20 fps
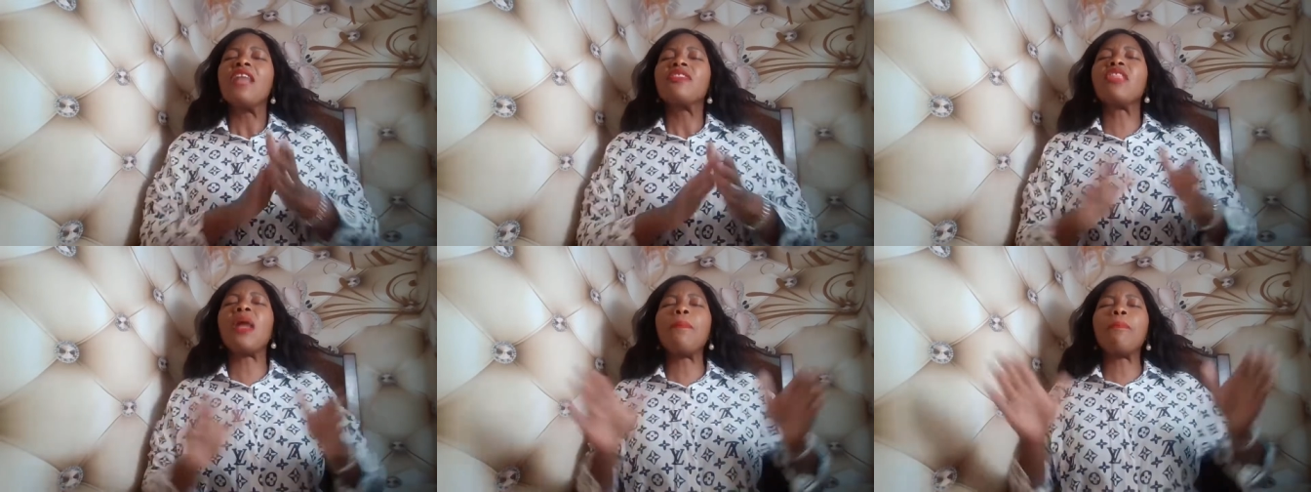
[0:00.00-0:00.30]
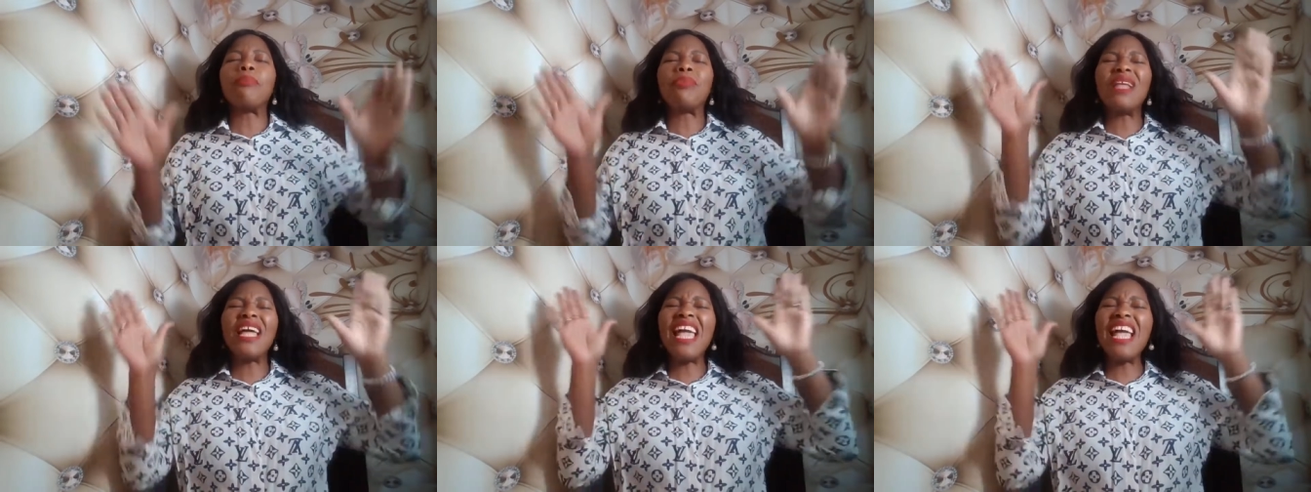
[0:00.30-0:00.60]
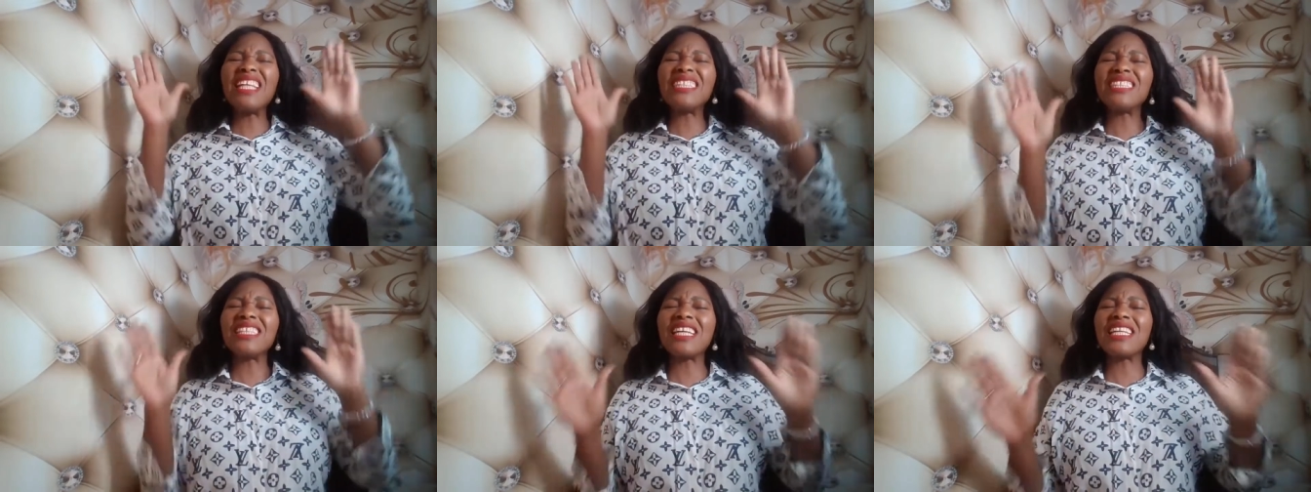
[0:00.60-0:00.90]
the
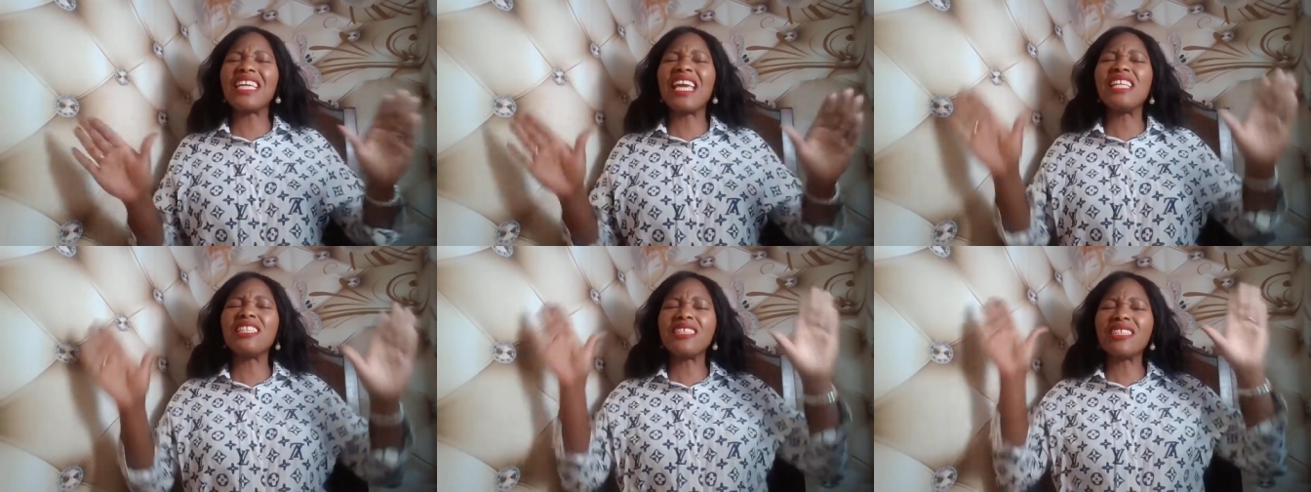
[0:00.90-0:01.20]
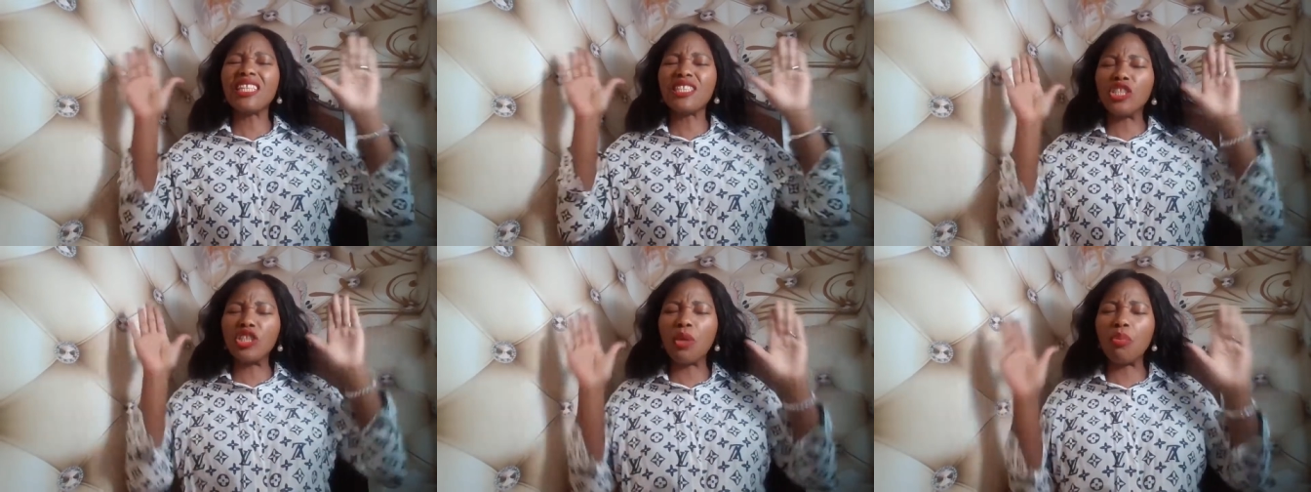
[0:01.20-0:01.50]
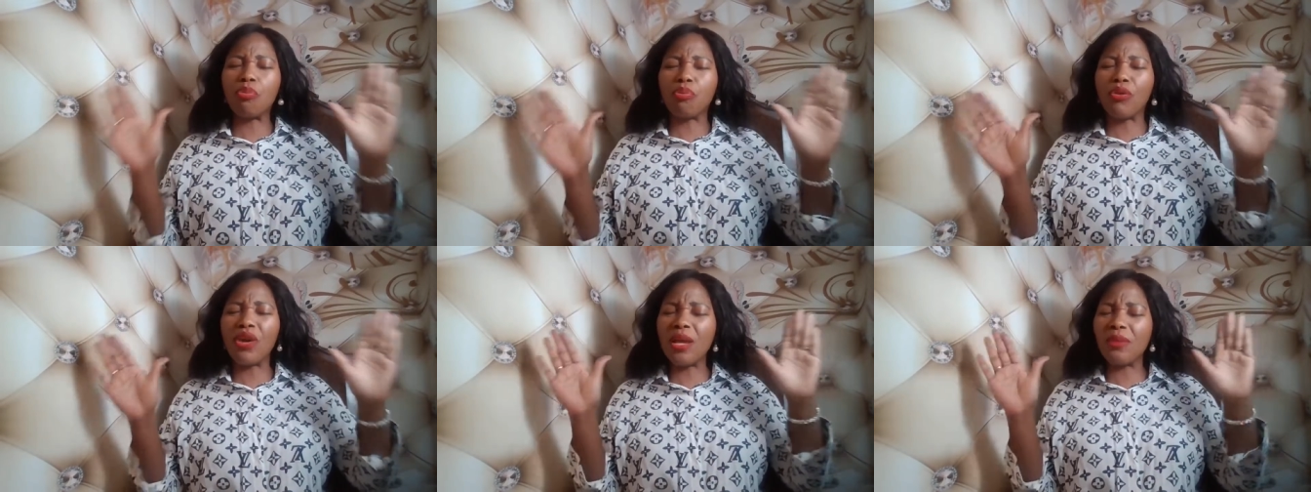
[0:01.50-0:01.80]
plans against the
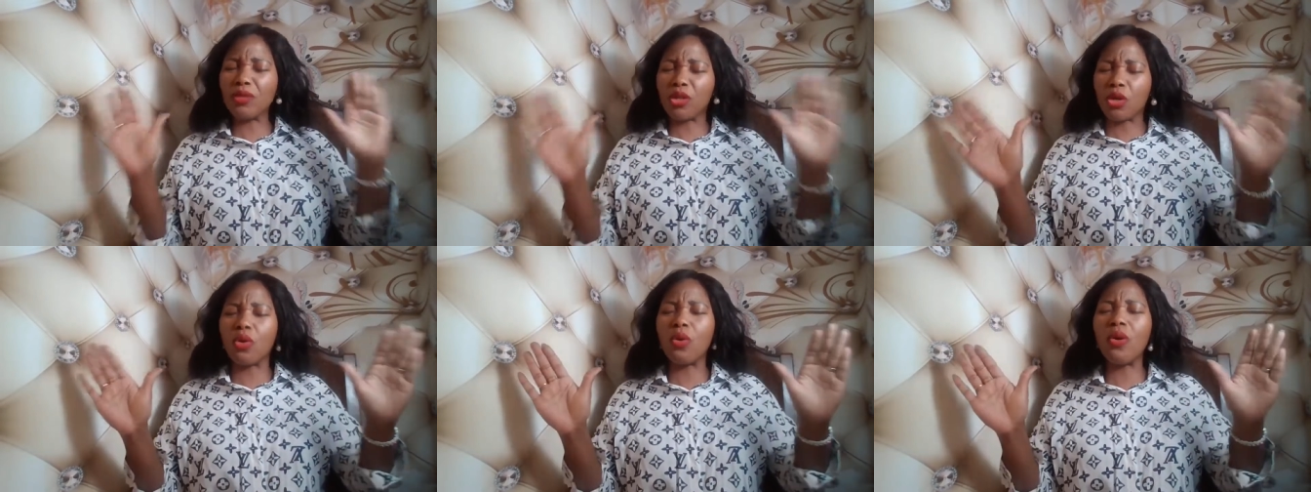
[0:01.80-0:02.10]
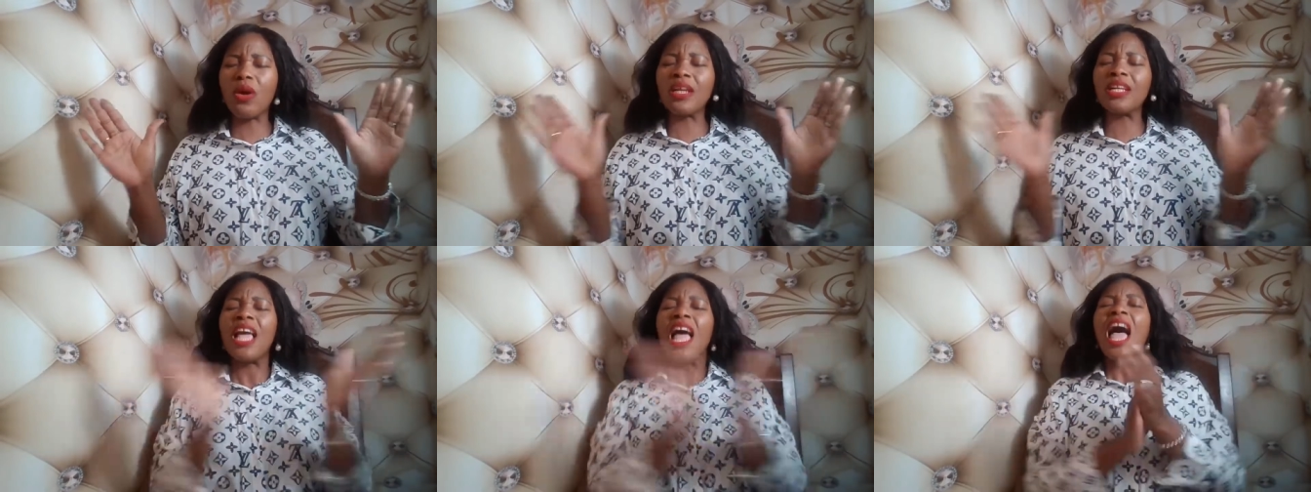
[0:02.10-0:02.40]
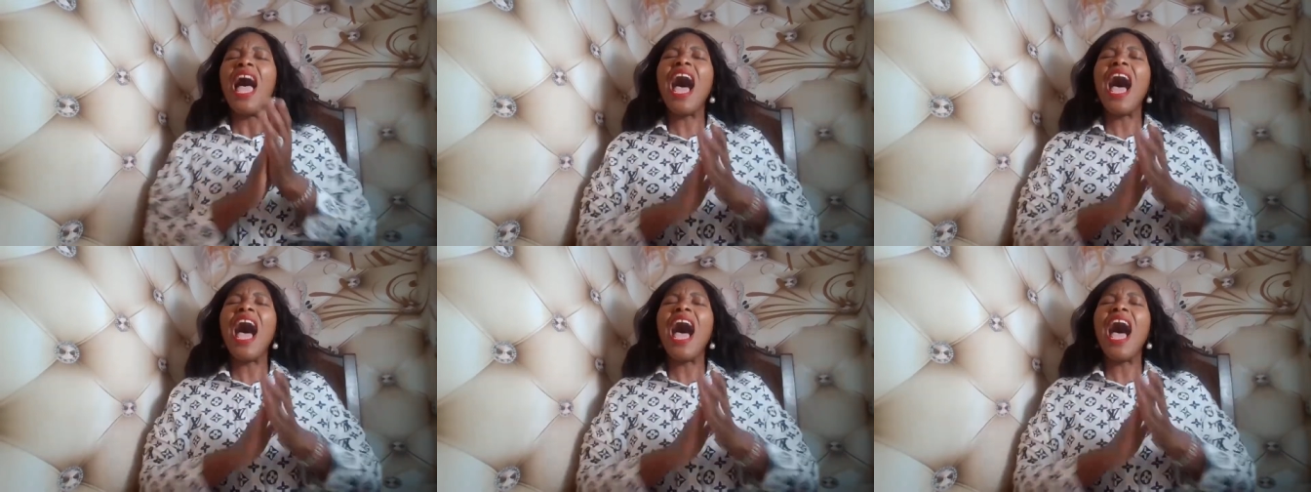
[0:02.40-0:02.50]
Supreme Court.